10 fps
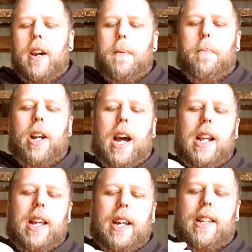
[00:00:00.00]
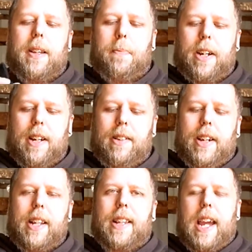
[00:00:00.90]
But I like this because you
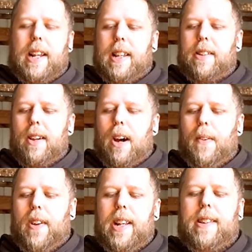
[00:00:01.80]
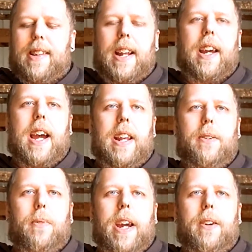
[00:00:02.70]
can take this off and set it any
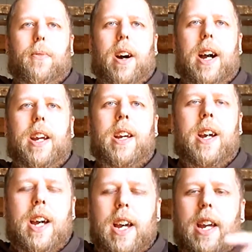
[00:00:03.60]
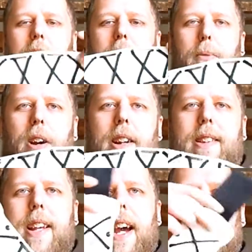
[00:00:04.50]
way you want. You can wear it
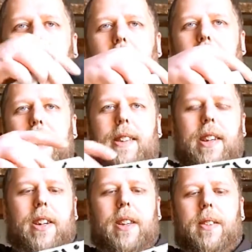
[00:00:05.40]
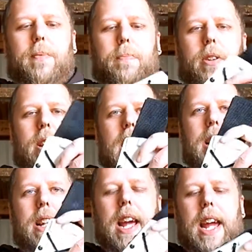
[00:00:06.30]
sideways, you can put it
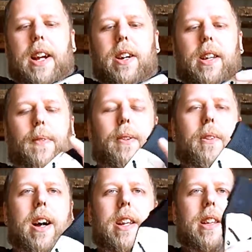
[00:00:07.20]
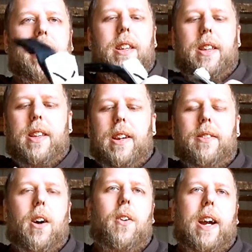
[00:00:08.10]
on an angle if you want. There's
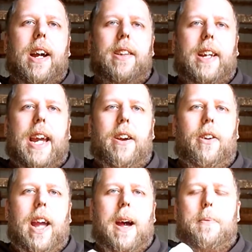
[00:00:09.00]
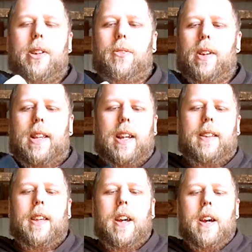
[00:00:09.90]
all kinds of carry options with this.